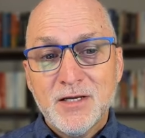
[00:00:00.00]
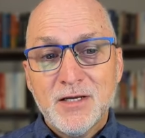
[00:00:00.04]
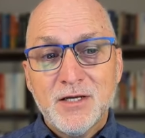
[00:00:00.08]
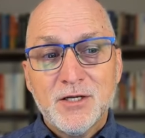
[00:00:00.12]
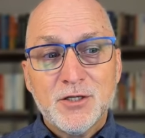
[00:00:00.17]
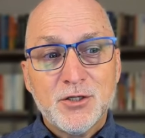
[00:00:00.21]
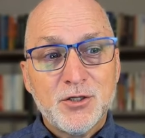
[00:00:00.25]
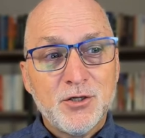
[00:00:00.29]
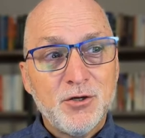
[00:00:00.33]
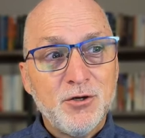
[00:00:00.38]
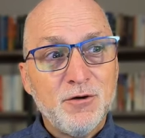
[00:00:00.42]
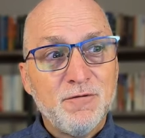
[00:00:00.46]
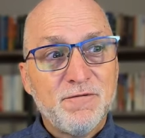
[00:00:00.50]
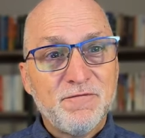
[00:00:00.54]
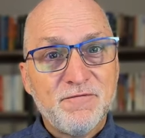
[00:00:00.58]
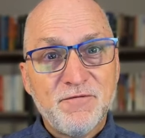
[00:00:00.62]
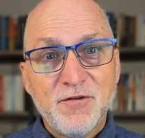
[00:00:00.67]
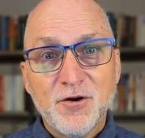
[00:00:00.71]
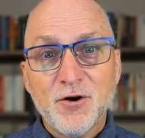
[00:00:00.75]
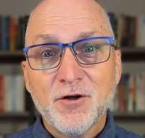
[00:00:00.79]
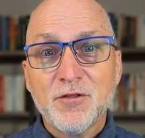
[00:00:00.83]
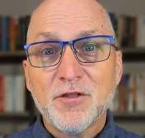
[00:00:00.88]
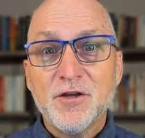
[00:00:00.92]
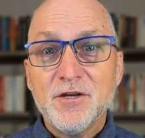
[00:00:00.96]
to
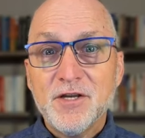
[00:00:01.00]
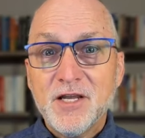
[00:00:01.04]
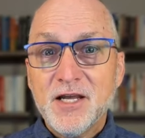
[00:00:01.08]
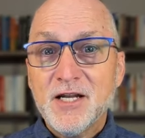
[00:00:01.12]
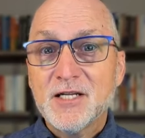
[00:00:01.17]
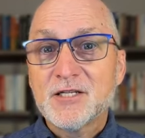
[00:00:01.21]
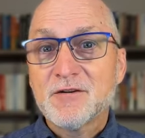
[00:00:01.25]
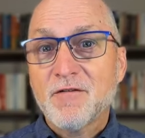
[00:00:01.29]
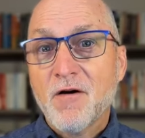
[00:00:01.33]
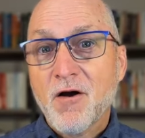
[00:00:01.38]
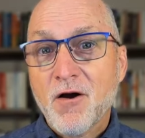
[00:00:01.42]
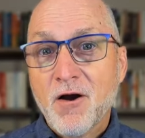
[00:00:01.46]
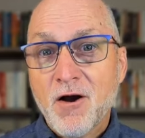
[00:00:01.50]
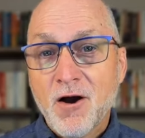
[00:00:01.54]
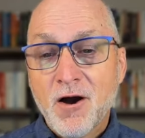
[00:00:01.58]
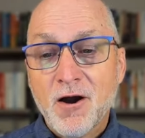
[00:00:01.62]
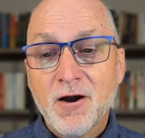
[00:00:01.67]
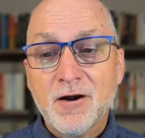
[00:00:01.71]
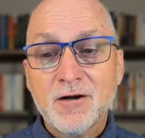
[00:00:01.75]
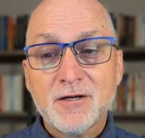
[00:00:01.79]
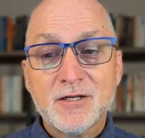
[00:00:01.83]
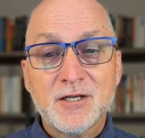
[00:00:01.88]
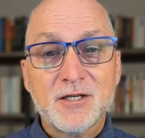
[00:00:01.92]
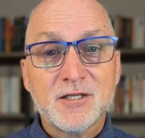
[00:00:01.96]
fill the needs of our
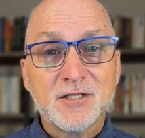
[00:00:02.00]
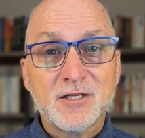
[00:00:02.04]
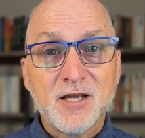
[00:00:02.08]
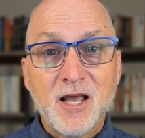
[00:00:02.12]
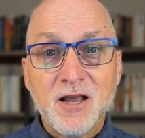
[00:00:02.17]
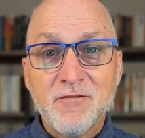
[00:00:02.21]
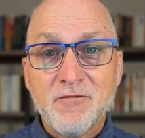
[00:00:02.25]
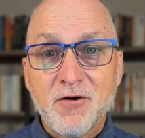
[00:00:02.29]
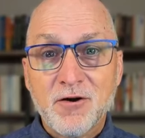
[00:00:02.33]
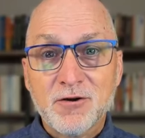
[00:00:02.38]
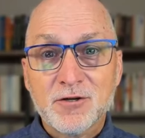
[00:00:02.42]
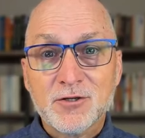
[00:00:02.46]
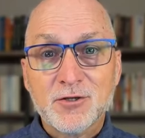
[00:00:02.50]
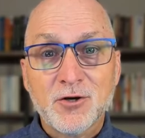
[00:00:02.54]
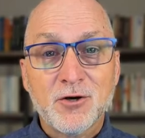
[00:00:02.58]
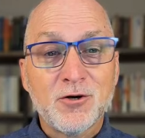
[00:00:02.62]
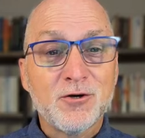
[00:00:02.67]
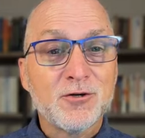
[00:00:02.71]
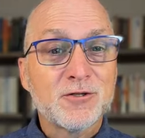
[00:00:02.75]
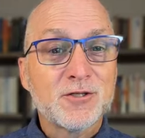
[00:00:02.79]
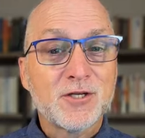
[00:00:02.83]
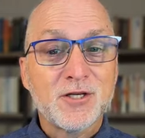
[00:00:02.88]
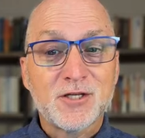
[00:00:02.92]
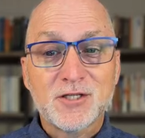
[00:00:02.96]
heart, to save our
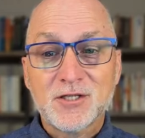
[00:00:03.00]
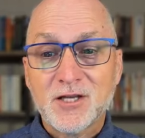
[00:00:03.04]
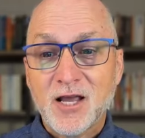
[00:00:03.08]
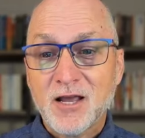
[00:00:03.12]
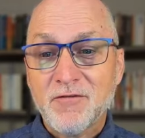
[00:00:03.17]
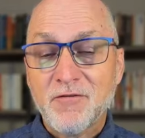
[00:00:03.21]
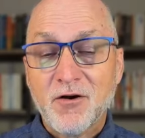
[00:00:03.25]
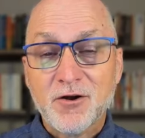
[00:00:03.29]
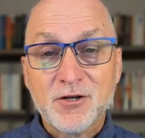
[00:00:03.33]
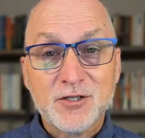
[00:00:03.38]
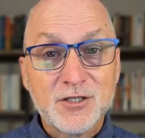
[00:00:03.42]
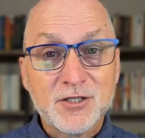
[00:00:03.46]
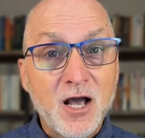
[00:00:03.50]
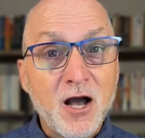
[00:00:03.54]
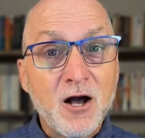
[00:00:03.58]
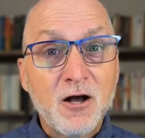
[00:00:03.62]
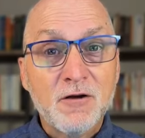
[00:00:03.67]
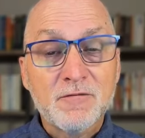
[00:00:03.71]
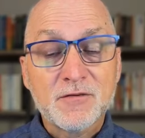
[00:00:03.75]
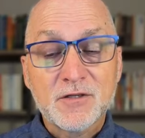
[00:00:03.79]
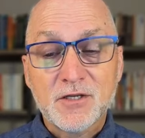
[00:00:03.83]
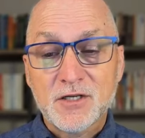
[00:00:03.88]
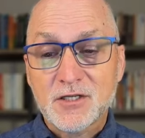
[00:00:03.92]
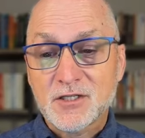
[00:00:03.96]
souls, to save
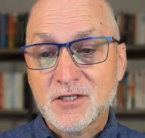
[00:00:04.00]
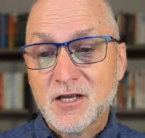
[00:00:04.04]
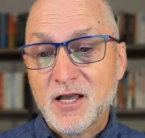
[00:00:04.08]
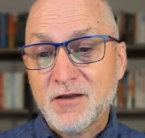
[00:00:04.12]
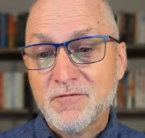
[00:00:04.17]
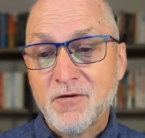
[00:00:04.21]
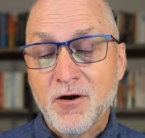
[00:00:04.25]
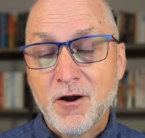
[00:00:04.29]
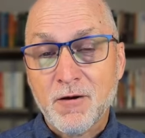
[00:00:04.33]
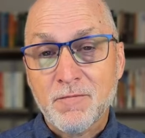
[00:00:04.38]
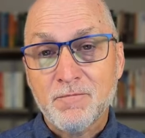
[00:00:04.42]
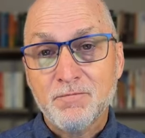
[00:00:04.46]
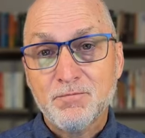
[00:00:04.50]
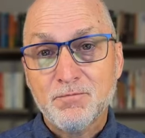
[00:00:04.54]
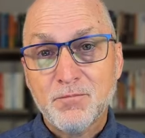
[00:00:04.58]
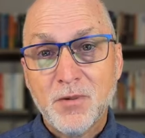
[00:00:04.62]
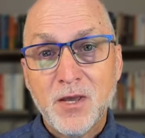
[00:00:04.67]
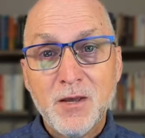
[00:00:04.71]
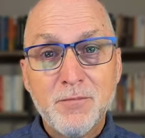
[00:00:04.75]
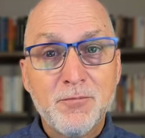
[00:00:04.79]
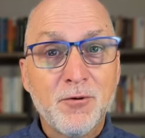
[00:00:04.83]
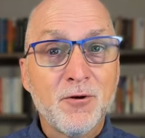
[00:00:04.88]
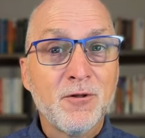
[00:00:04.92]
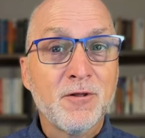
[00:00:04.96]
ourselves, to save our
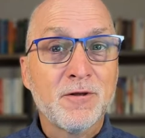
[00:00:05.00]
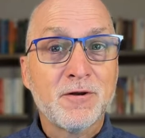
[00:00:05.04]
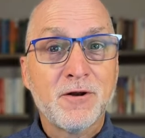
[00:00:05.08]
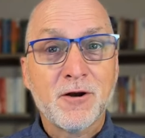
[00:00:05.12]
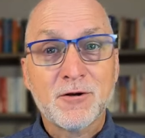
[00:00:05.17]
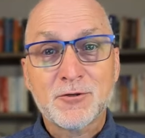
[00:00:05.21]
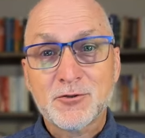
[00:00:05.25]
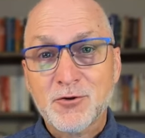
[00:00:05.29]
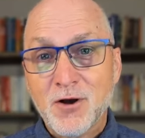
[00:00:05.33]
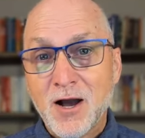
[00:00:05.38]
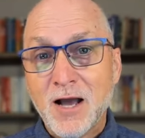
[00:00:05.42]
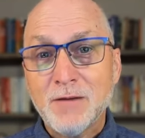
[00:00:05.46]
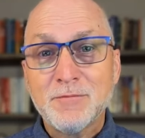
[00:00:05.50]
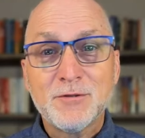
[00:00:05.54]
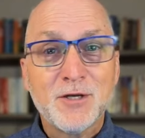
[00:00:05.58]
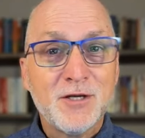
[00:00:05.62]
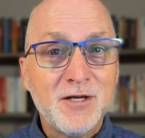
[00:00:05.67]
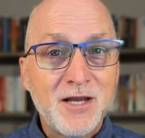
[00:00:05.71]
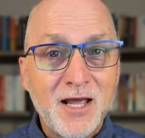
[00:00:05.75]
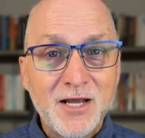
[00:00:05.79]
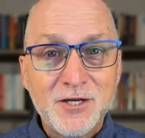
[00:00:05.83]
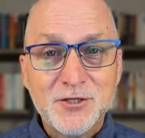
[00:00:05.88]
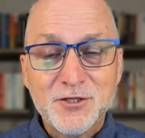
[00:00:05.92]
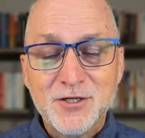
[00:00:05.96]
people and our tribes and
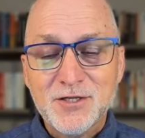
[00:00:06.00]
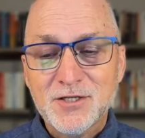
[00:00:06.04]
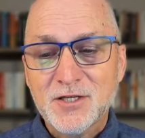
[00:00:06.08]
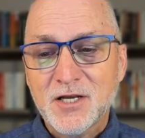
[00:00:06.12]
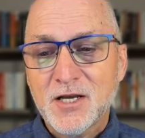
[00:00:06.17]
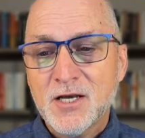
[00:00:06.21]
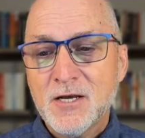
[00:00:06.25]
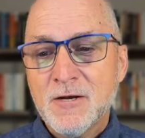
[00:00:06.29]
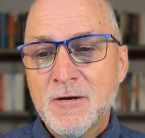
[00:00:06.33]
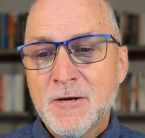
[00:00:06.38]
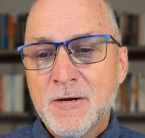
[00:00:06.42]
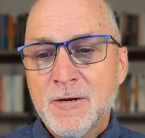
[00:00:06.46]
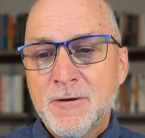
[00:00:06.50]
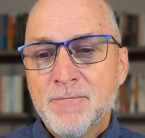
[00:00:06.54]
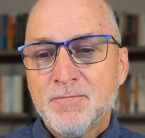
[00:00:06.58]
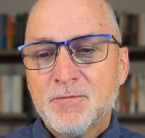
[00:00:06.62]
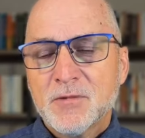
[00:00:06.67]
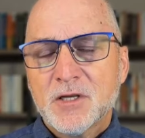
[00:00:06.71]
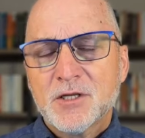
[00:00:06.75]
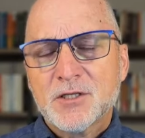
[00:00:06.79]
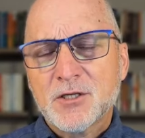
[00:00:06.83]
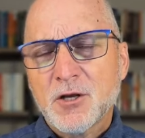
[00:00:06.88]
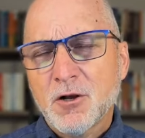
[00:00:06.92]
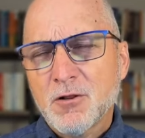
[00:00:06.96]
nations.
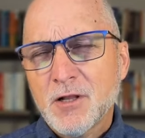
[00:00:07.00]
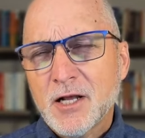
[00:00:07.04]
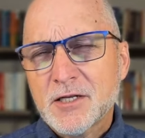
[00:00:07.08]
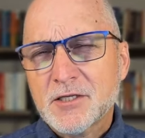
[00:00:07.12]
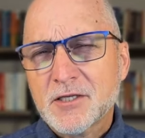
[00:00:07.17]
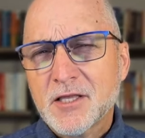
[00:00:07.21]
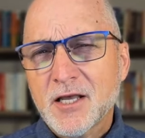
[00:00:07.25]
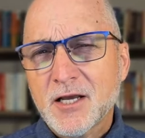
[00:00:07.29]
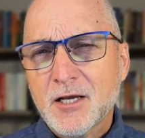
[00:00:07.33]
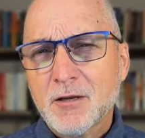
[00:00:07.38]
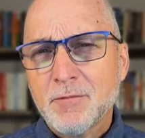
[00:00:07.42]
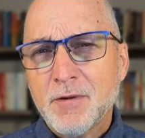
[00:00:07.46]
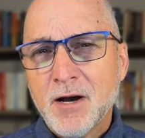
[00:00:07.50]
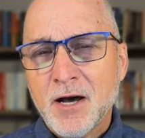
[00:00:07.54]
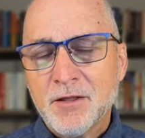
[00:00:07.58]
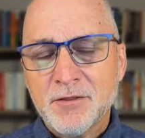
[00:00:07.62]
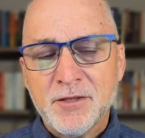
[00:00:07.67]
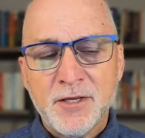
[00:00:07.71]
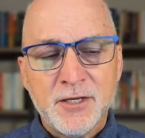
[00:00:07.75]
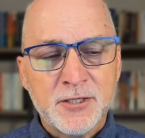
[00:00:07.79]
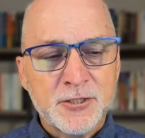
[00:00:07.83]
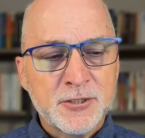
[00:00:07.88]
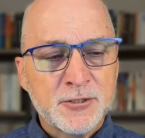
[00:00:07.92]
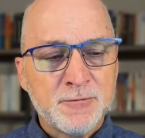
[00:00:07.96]
So let's think about
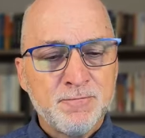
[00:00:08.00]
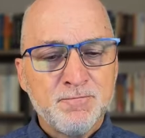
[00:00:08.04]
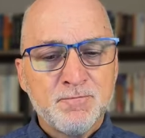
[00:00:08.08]
this.